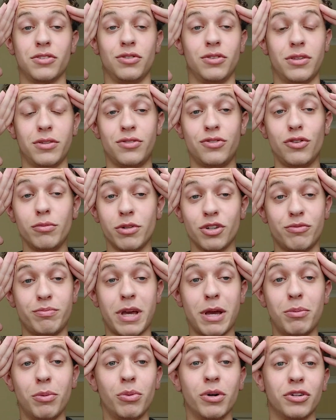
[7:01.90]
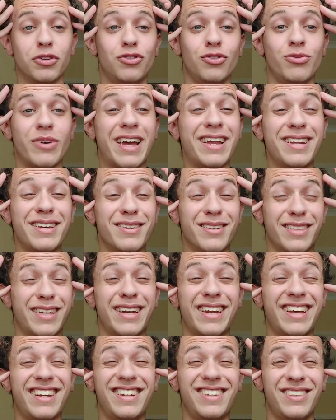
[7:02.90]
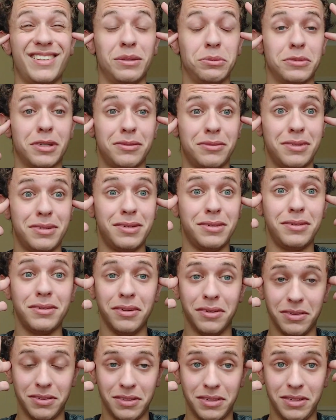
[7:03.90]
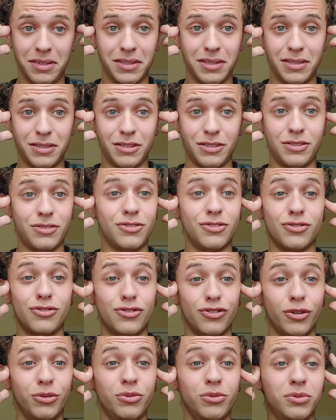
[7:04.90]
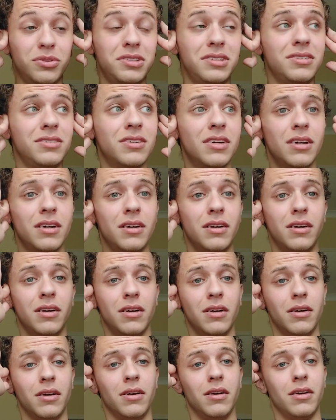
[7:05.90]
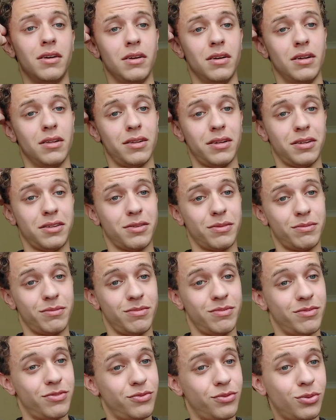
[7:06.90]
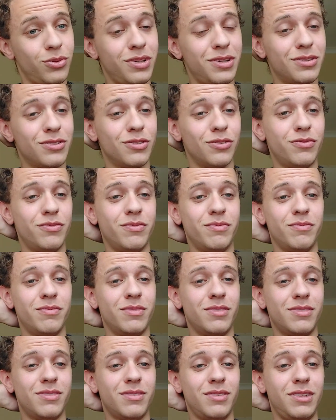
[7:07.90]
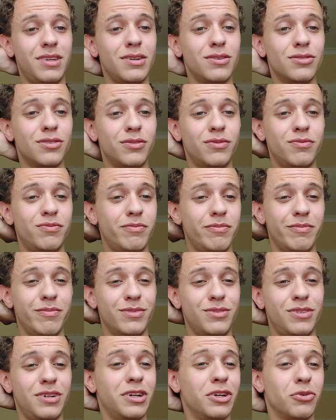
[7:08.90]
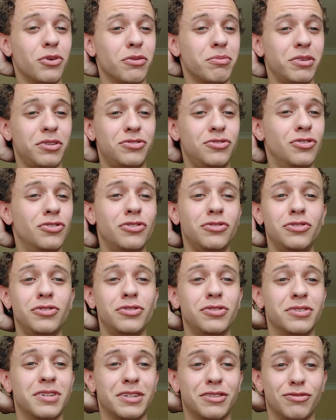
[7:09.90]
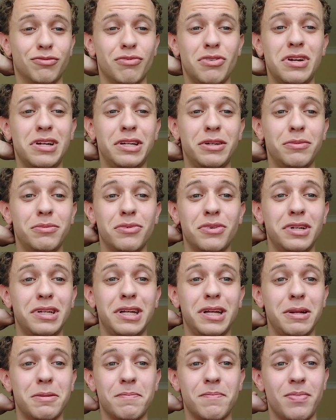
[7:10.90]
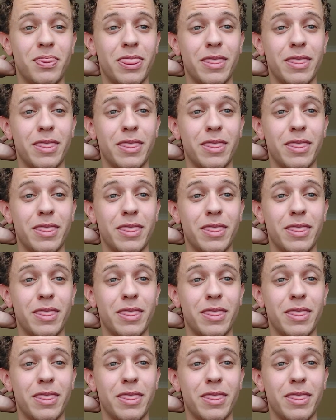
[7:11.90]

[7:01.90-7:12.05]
and there's too much paperwork to get anything done here. It's so annoying. Like 4 years of dealing with my student union has really, really